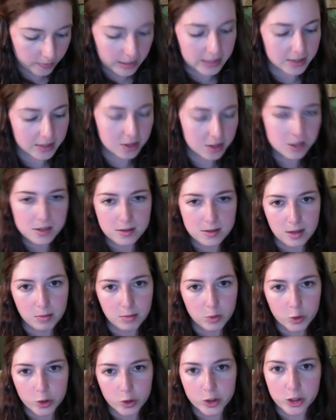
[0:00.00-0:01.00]
It's just
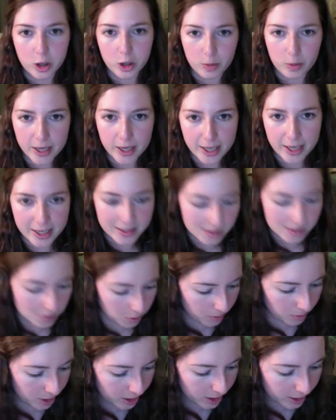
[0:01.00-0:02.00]
doubled on top, I guess,
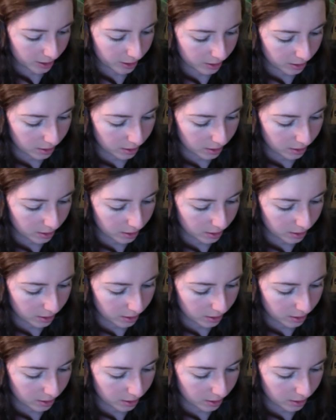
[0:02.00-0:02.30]
normally.